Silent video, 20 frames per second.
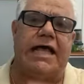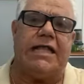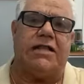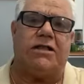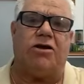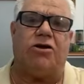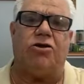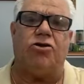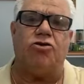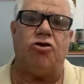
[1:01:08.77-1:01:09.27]

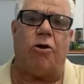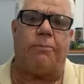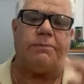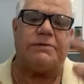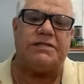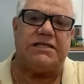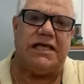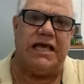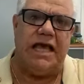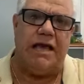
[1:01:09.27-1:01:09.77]
and
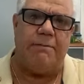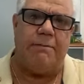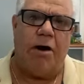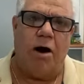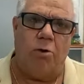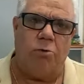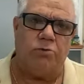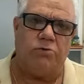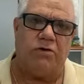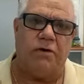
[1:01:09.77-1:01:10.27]
Knops
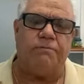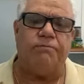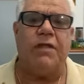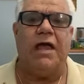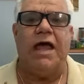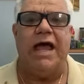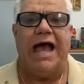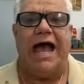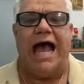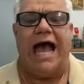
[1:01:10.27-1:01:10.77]
came out
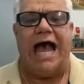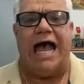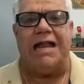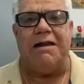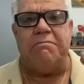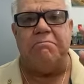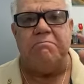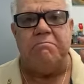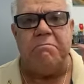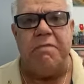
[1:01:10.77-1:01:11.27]

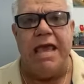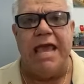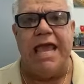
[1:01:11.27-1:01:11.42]
and